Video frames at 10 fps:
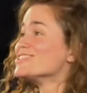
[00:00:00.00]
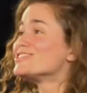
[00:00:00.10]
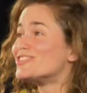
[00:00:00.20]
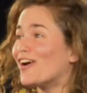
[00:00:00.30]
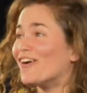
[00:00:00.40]

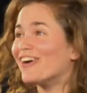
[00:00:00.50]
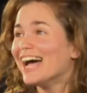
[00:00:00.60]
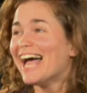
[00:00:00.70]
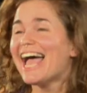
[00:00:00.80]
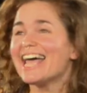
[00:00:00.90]
So
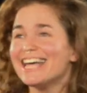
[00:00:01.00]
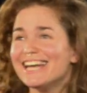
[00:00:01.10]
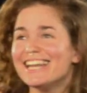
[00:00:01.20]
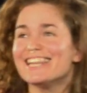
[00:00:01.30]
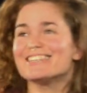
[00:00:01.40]

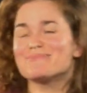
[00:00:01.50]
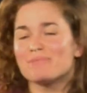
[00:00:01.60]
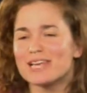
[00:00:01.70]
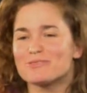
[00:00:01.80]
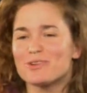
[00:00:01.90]
in this
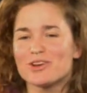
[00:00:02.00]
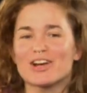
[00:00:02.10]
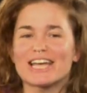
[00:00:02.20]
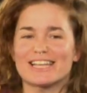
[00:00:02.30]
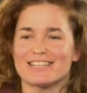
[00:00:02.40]
place where you're
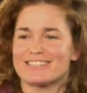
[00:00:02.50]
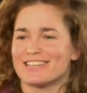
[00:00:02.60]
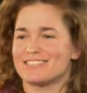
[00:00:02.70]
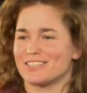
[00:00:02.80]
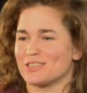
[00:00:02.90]
getting the
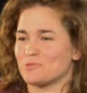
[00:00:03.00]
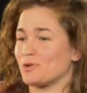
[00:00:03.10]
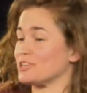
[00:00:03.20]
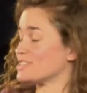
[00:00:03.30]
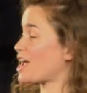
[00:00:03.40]
sense that this
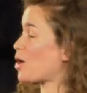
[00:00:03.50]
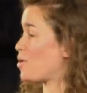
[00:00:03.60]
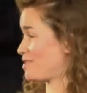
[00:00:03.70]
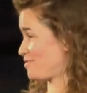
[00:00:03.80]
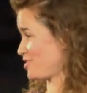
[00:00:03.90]
world is not
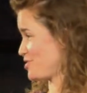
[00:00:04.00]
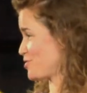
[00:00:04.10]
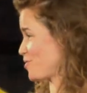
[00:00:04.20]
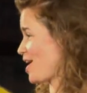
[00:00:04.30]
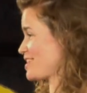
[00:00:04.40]
quite for
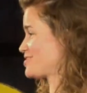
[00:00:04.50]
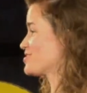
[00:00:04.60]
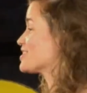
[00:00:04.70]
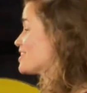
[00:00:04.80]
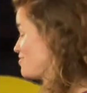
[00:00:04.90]
you, I
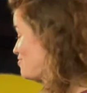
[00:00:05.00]
start to get the